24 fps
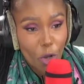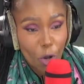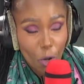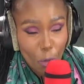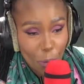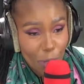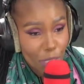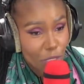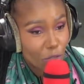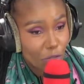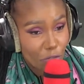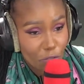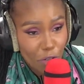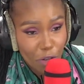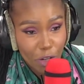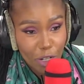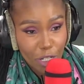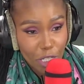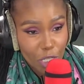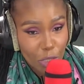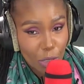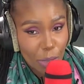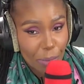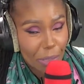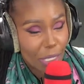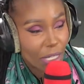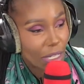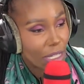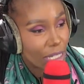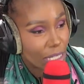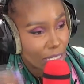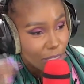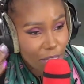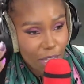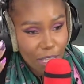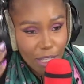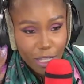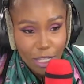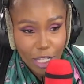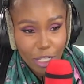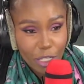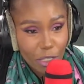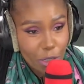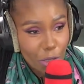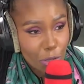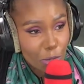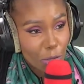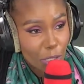always referring to it, because the
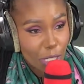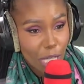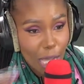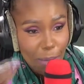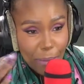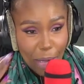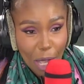news will come